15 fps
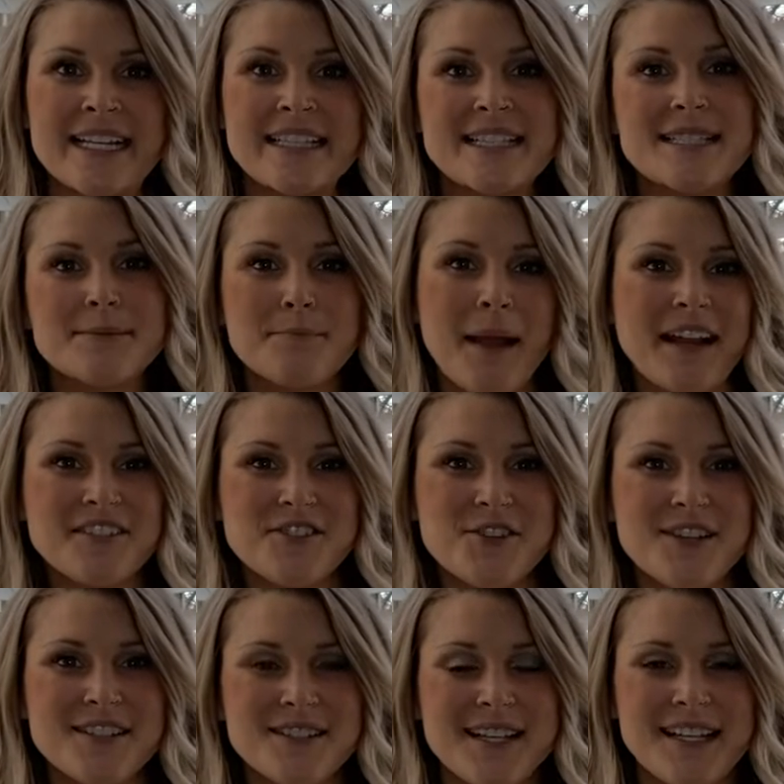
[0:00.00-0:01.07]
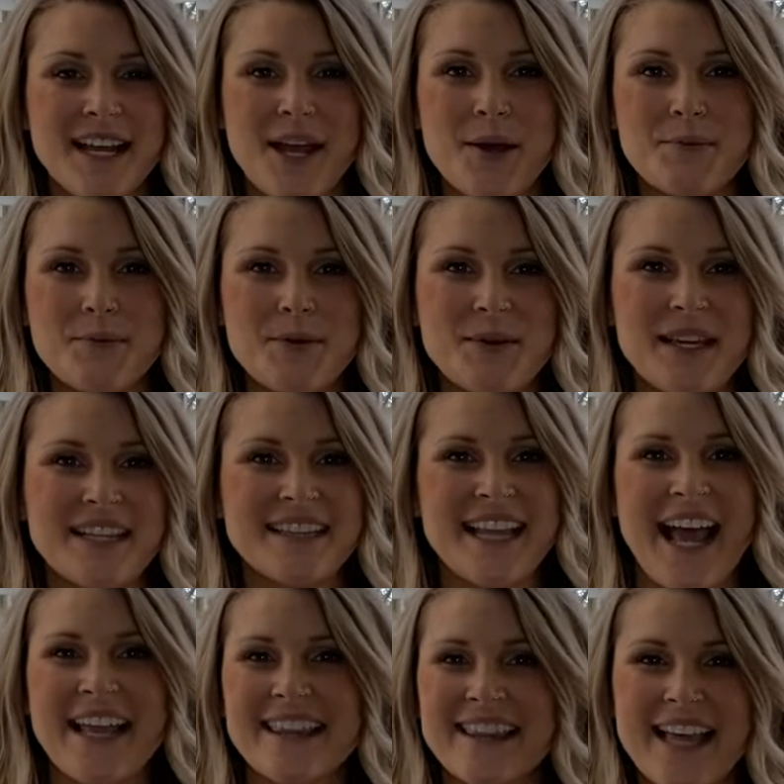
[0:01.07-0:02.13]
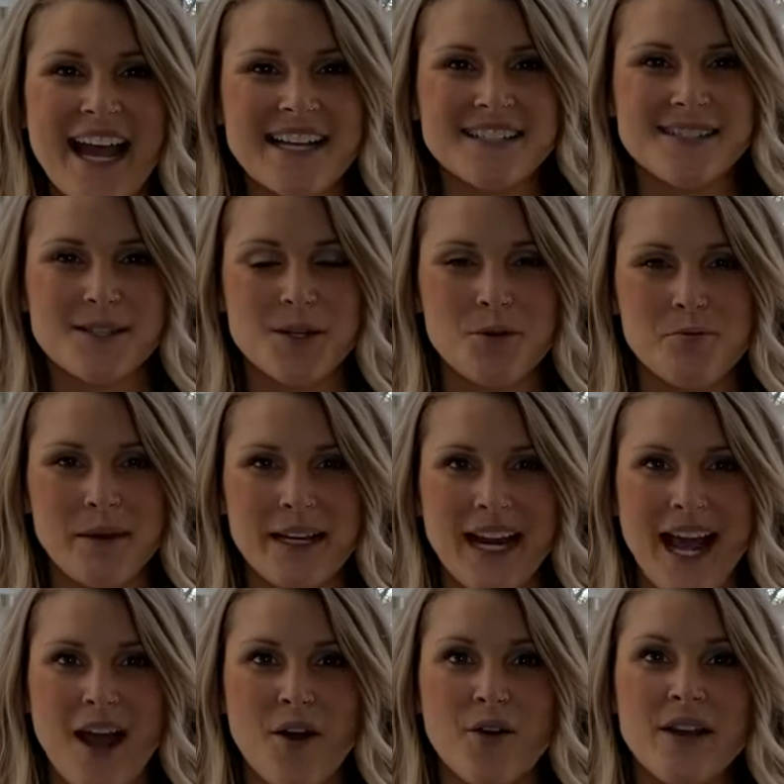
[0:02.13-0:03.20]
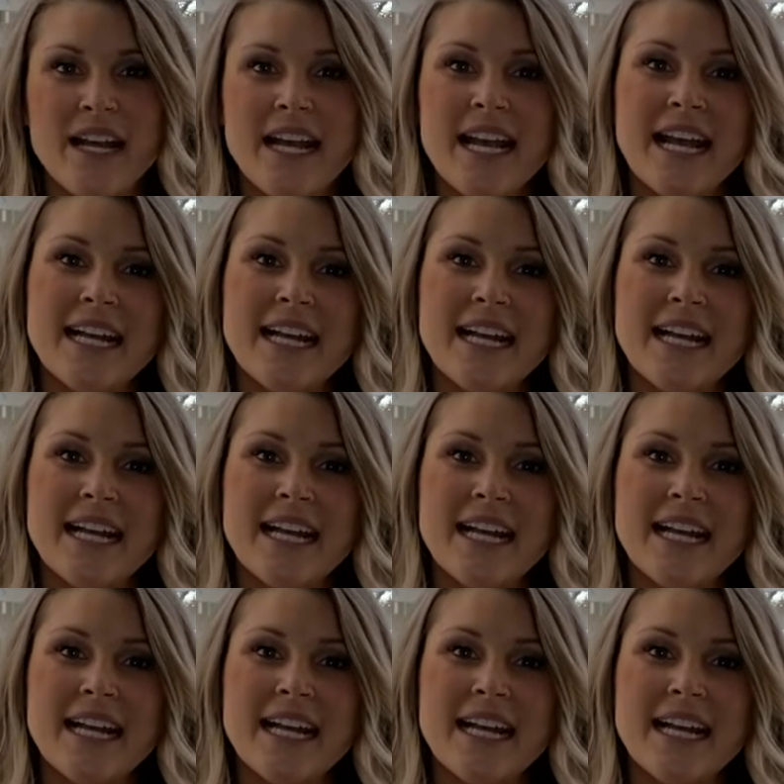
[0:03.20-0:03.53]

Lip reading: The spatula is gonna help you get that last little bit out,